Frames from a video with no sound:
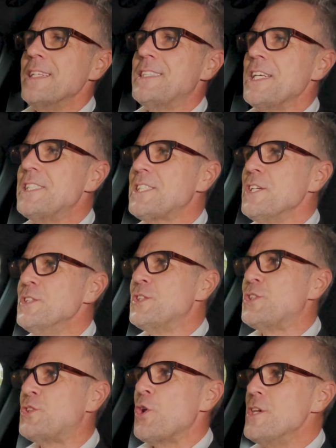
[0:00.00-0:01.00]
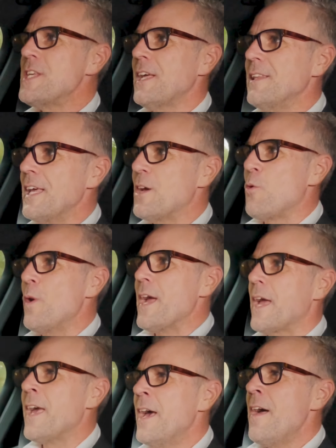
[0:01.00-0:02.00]
disconcertingly
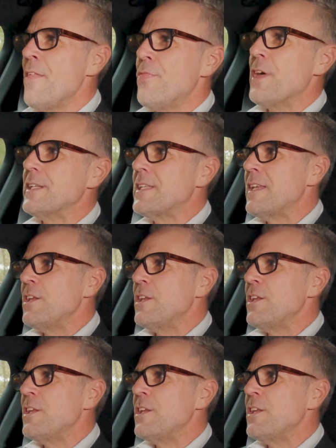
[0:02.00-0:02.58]
quick that